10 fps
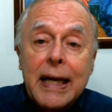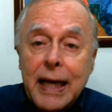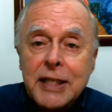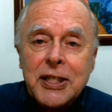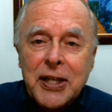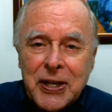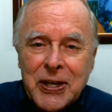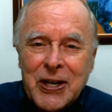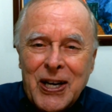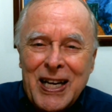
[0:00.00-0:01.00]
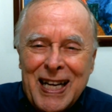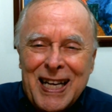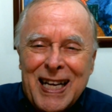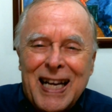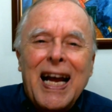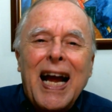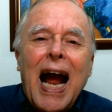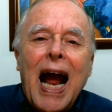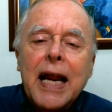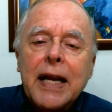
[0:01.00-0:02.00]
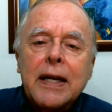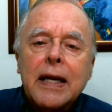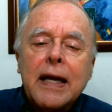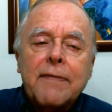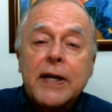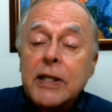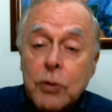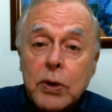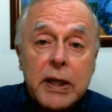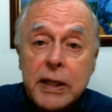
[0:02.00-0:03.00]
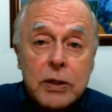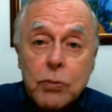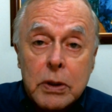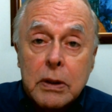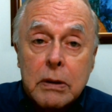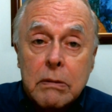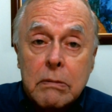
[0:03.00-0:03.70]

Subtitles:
gets you there, and if it doesn't work, it doesn't work.